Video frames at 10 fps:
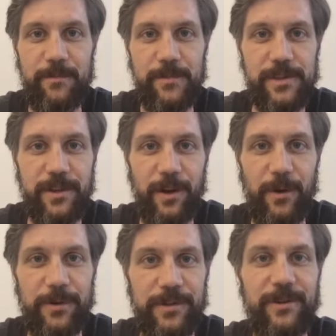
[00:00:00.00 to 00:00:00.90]

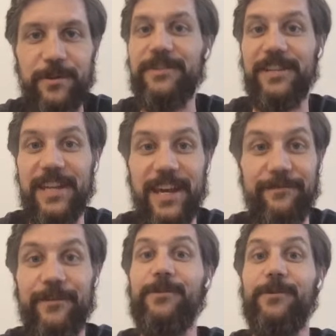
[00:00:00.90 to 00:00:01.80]
So in order to take
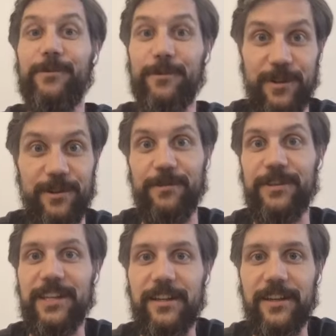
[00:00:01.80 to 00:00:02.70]
phone calls to do
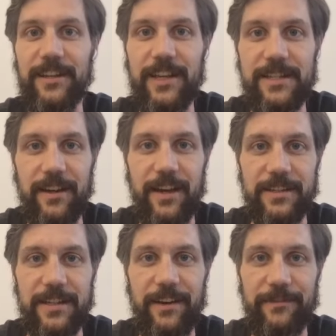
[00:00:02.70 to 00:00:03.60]
things like this, I
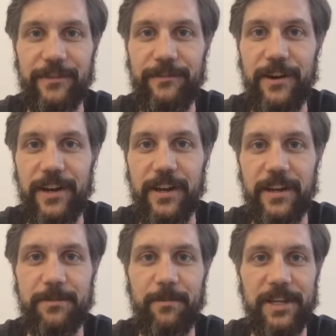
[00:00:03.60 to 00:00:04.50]
actually have to find
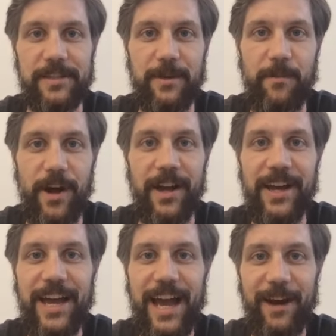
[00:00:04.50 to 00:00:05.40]
a space somewhere
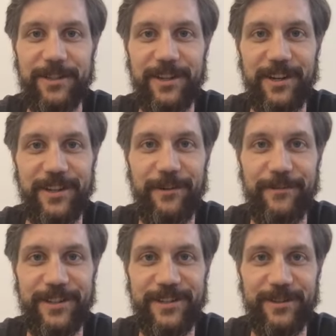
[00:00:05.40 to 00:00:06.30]
outside of the
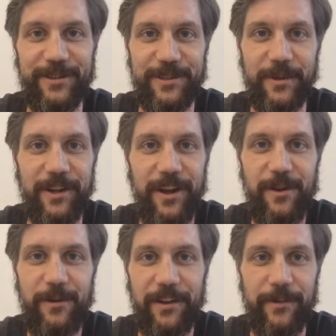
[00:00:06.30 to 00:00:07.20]
office, not to
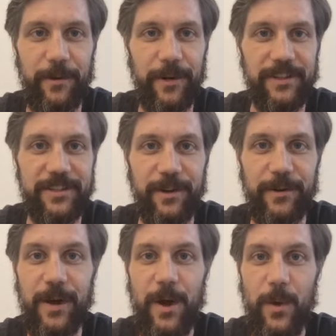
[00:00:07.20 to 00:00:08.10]
annoy everyone. So
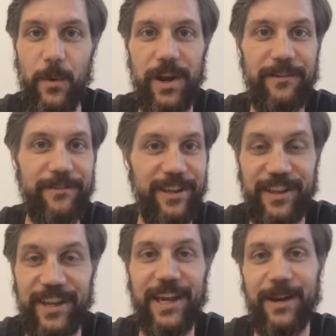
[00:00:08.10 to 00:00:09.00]
we're definitely
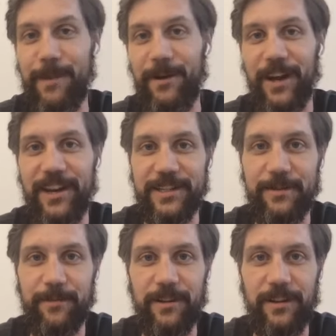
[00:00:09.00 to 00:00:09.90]
thinking about getting
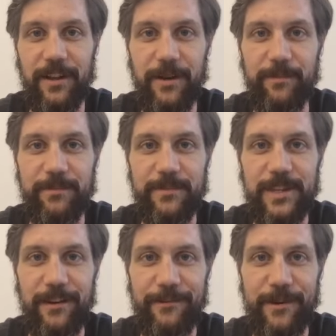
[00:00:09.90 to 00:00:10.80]
some little
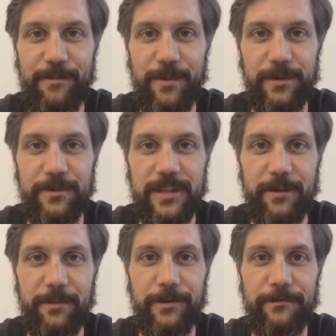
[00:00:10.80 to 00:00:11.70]
telephone booths,
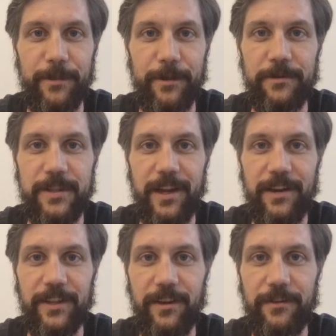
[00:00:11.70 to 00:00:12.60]
soundproof booths to
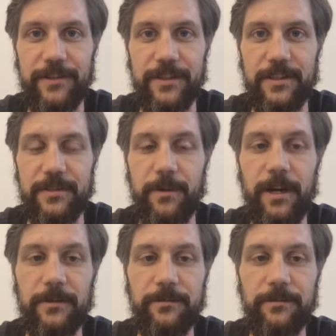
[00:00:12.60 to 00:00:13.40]
have in the office as well.